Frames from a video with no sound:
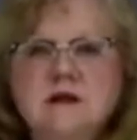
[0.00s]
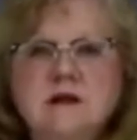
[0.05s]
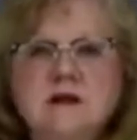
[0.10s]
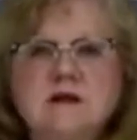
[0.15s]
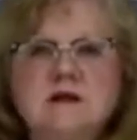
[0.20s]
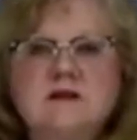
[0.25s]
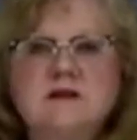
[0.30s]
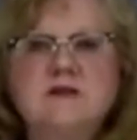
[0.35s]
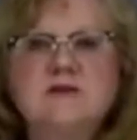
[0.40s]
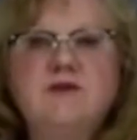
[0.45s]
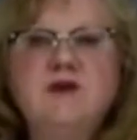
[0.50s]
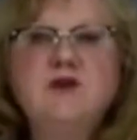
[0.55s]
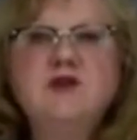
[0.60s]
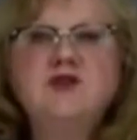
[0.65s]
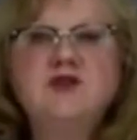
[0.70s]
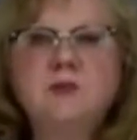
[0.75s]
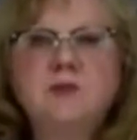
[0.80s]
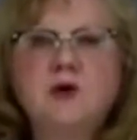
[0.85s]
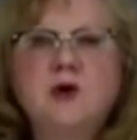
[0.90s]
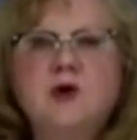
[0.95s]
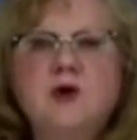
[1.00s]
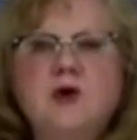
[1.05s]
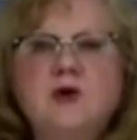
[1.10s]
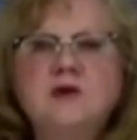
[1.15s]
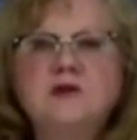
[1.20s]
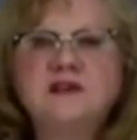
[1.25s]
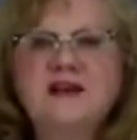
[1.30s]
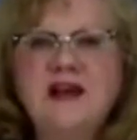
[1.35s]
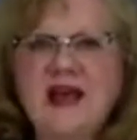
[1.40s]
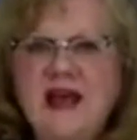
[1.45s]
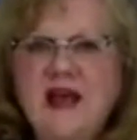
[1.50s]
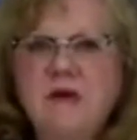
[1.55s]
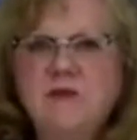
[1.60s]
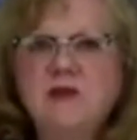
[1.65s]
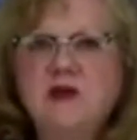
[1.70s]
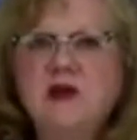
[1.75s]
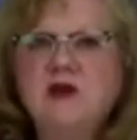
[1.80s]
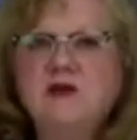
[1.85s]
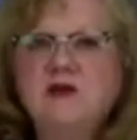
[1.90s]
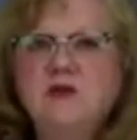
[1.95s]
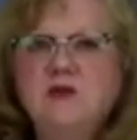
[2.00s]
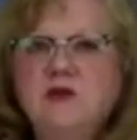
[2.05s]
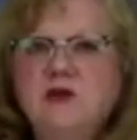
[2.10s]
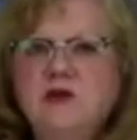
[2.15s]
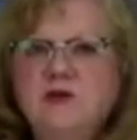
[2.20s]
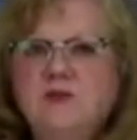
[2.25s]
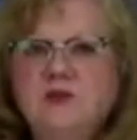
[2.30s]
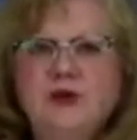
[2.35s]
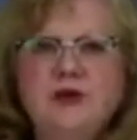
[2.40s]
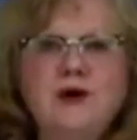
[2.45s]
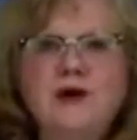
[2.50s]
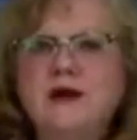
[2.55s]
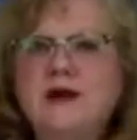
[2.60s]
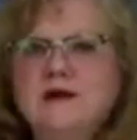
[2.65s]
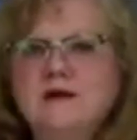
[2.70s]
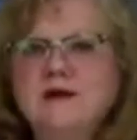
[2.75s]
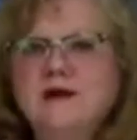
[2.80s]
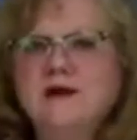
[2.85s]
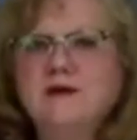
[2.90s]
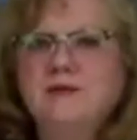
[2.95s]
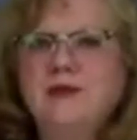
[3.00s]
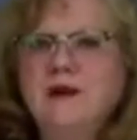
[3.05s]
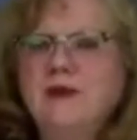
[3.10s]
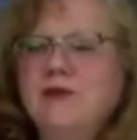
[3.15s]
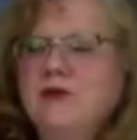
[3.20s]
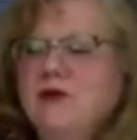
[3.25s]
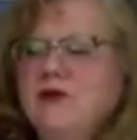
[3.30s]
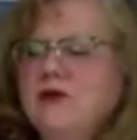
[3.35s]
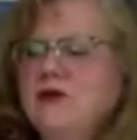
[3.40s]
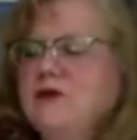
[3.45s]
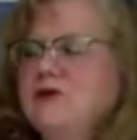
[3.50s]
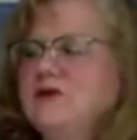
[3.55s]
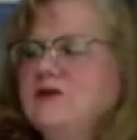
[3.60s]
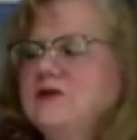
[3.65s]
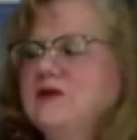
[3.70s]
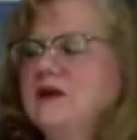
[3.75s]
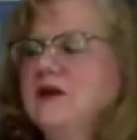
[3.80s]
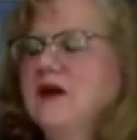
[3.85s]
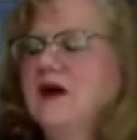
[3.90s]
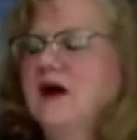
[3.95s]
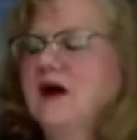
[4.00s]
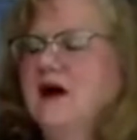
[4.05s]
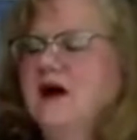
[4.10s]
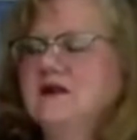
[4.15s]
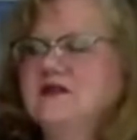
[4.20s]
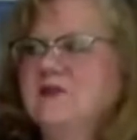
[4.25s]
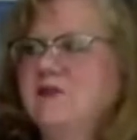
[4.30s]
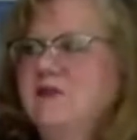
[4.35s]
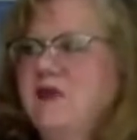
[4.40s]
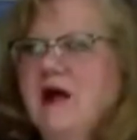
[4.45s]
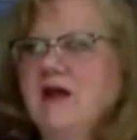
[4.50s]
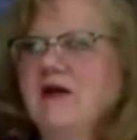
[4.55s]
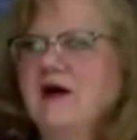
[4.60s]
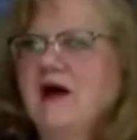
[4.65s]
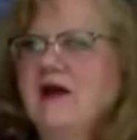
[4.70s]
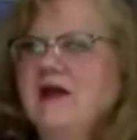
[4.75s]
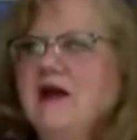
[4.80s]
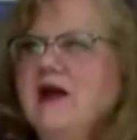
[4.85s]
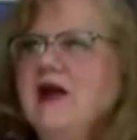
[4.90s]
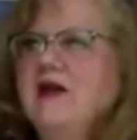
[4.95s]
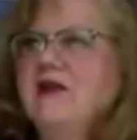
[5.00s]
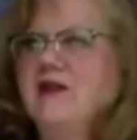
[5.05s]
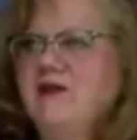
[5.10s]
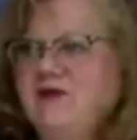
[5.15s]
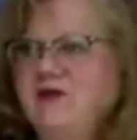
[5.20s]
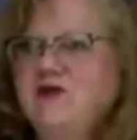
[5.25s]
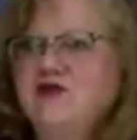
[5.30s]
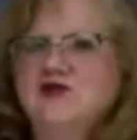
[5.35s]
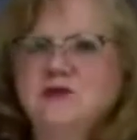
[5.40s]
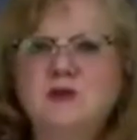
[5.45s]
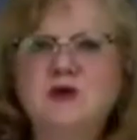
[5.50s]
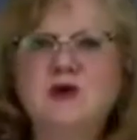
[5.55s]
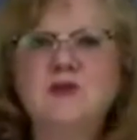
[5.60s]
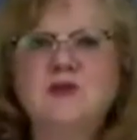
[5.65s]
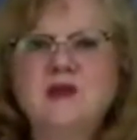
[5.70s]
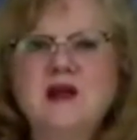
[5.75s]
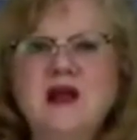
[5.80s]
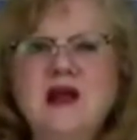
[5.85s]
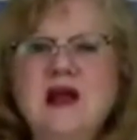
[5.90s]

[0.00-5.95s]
It's the fusible tape that you would put in. People use. It's a Pellon, the fusible.